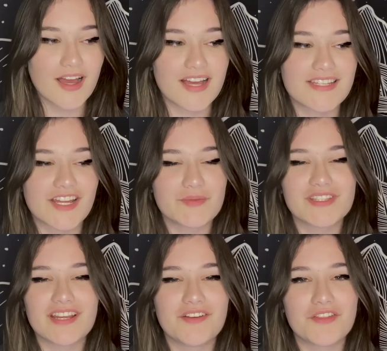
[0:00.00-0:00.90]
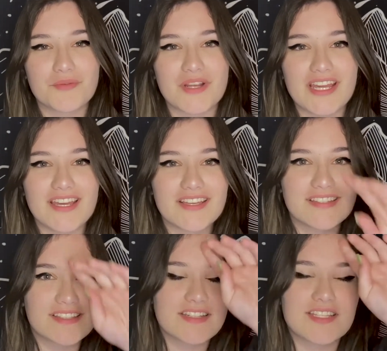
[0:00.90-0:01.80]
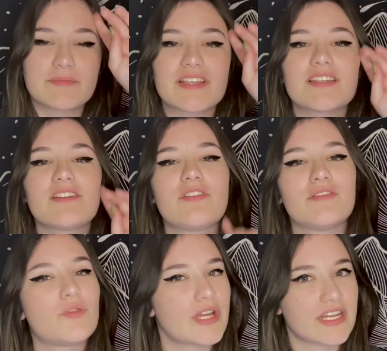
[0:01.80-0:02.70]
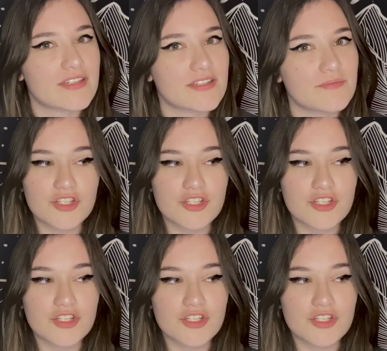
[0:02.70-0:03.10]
Attachment style 3 is the dismissive-avoidant.